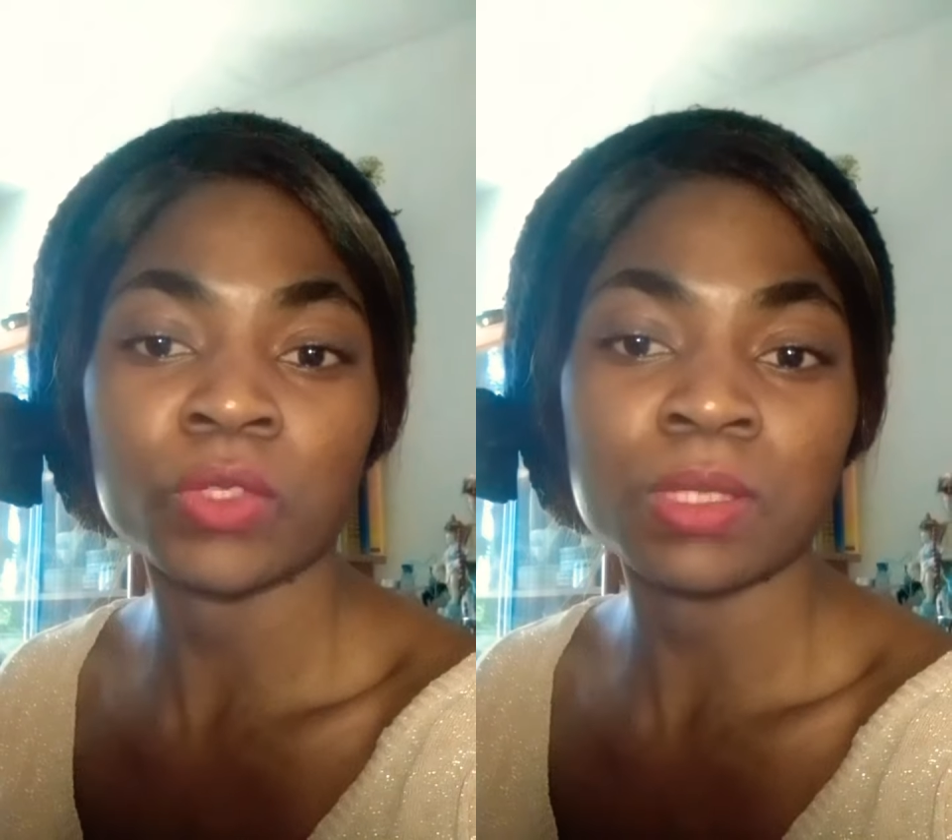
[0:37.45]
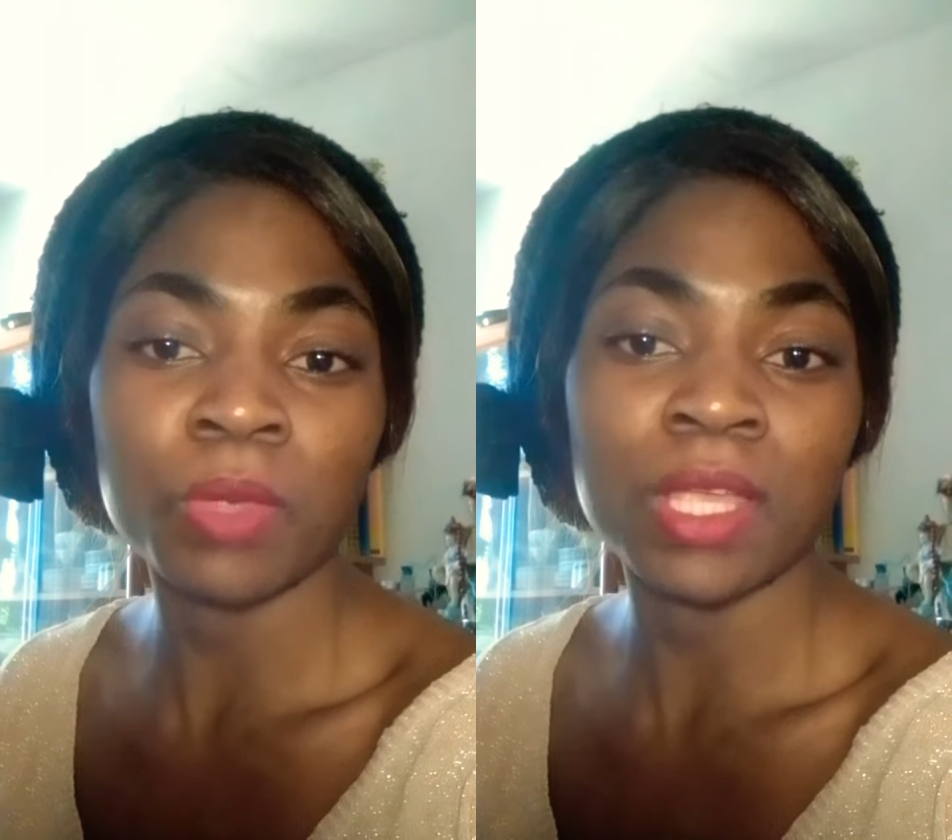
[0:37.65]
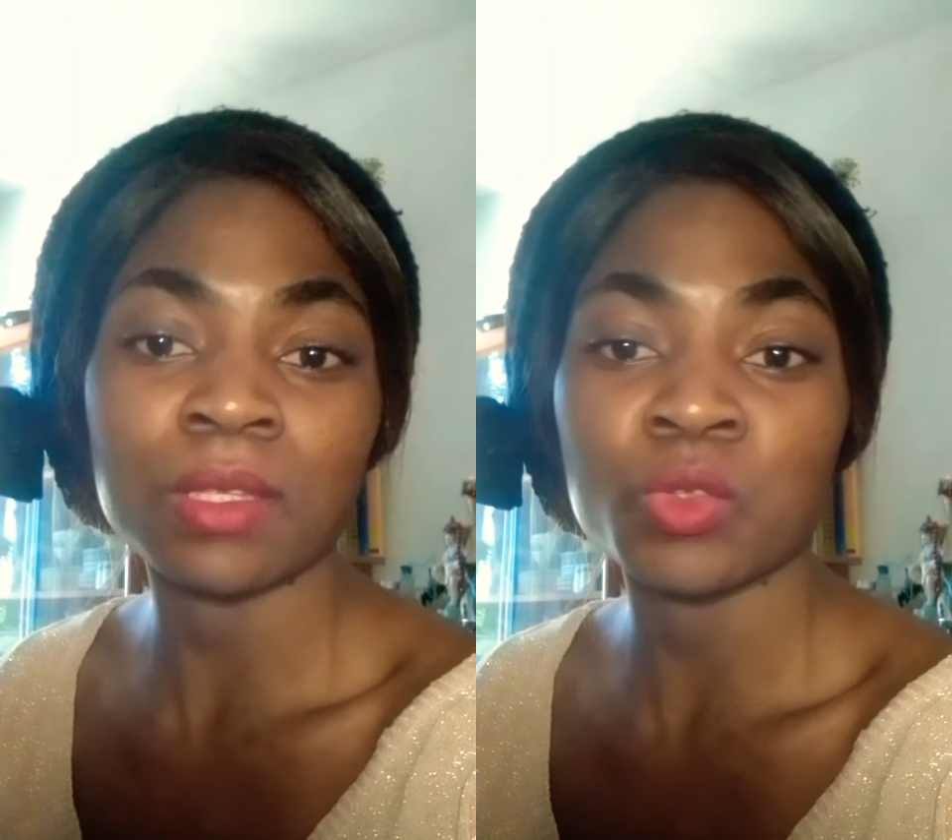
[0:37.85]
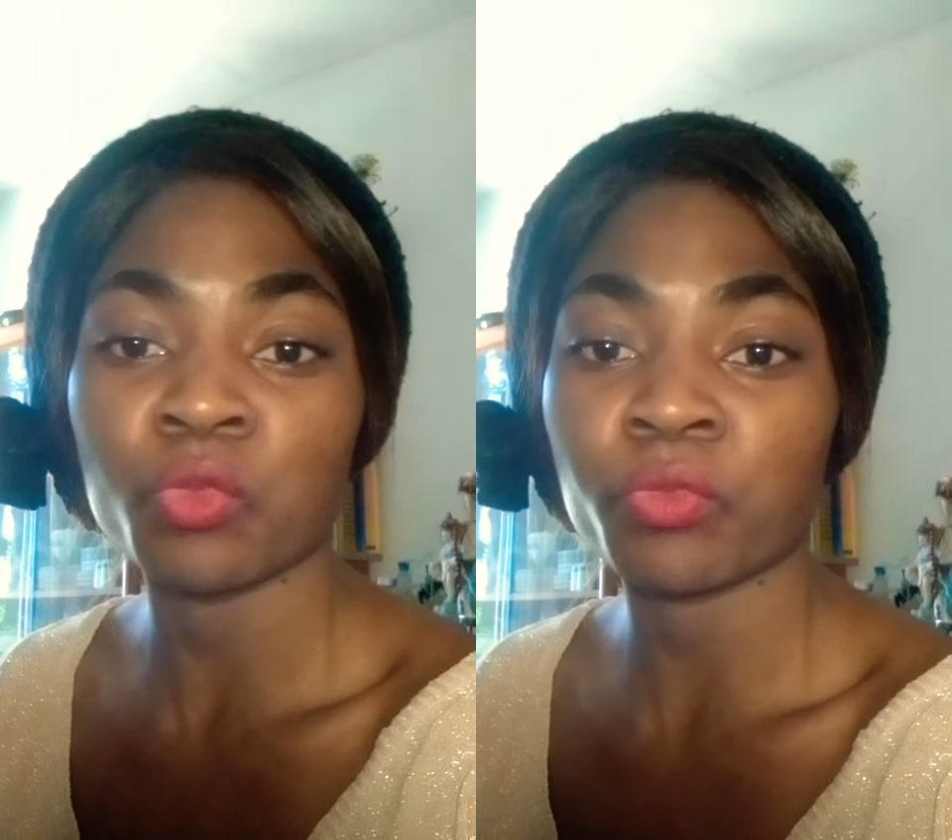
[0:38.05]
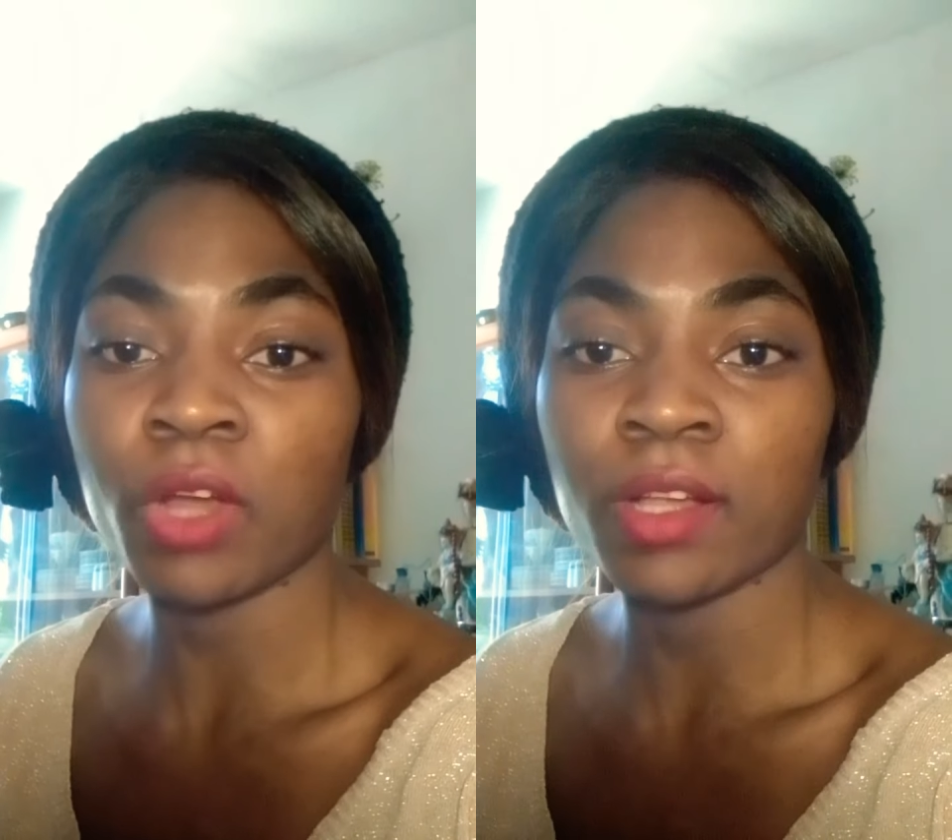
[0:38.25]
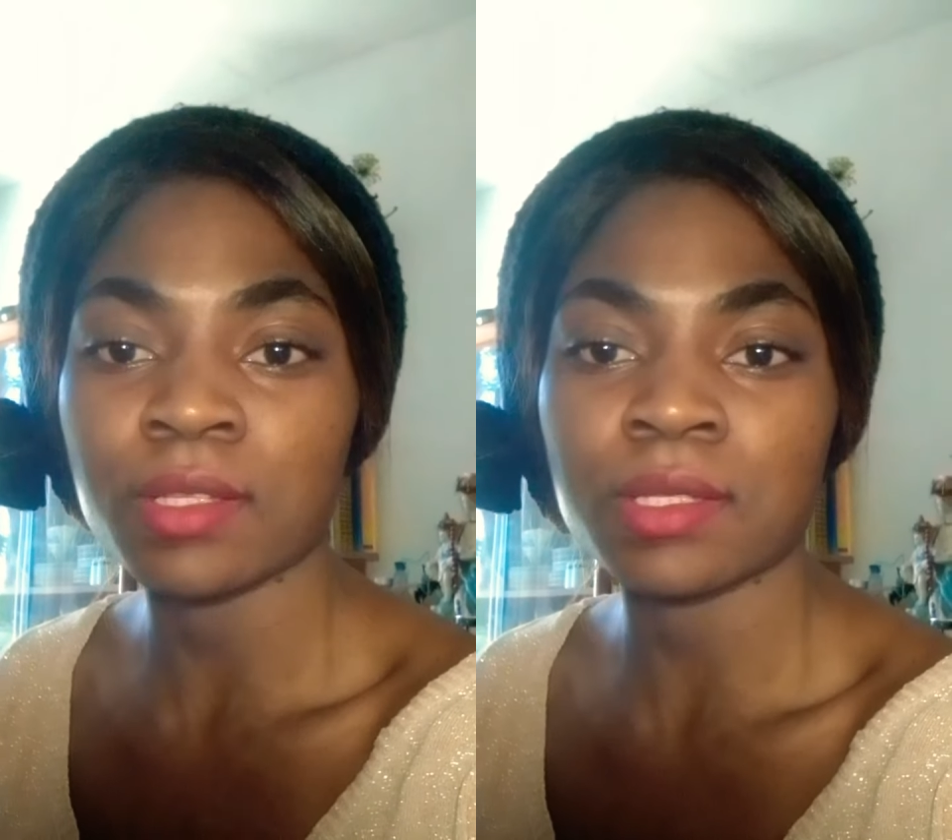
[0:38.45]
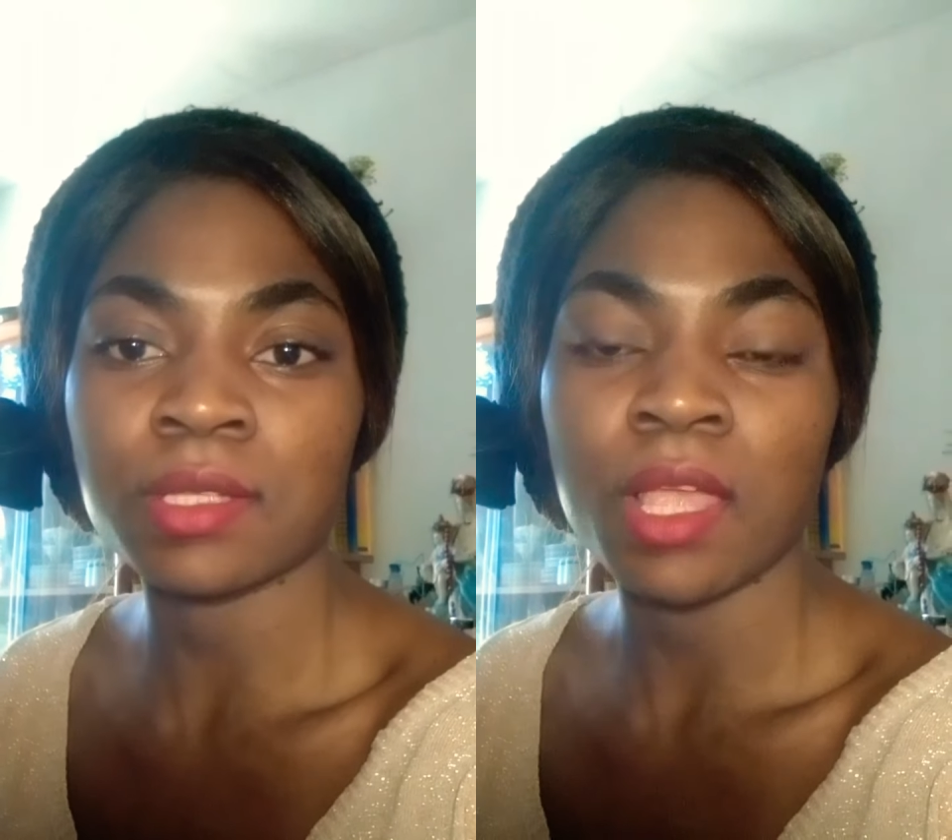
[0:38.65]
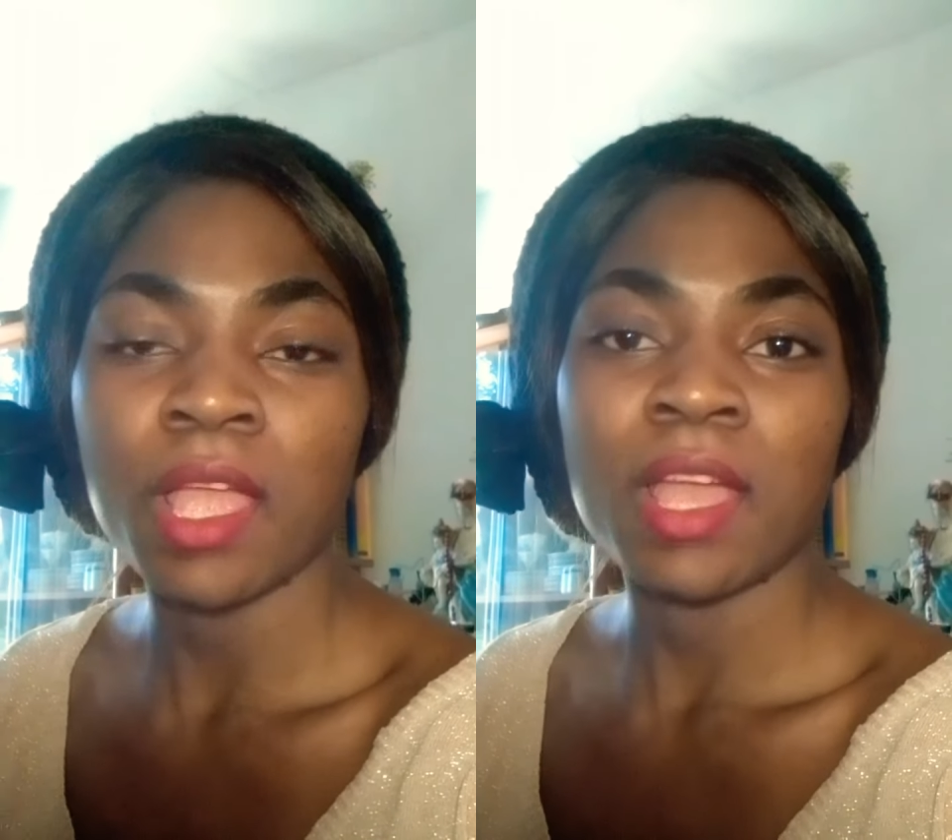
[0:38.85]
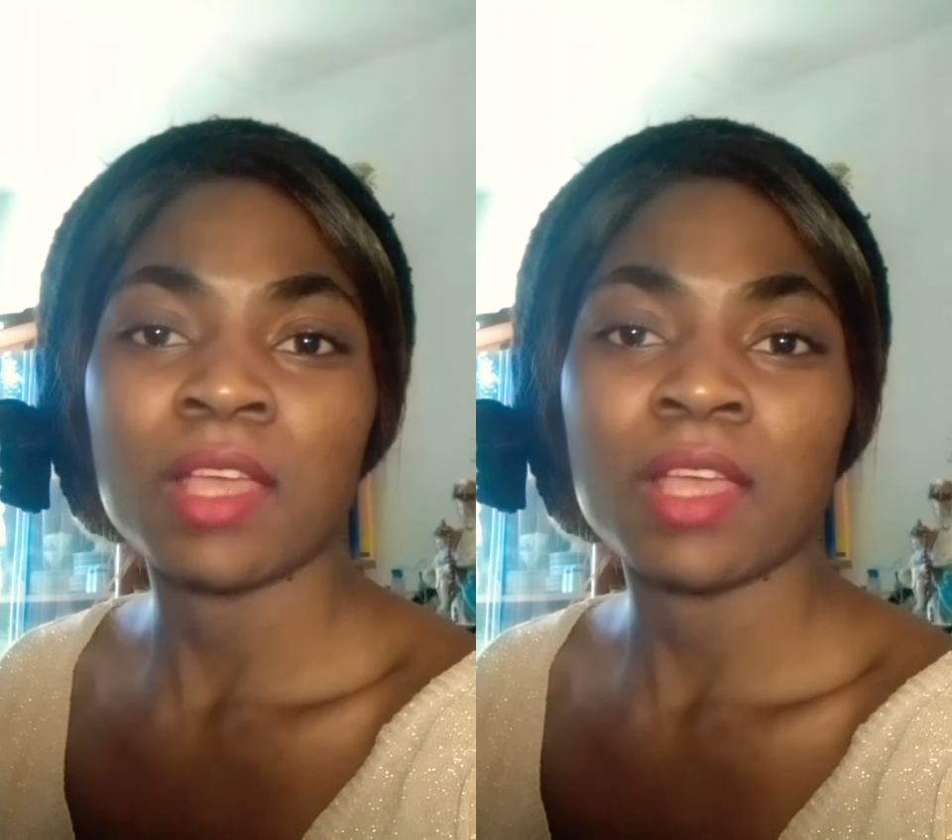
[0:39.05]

from Spain to France,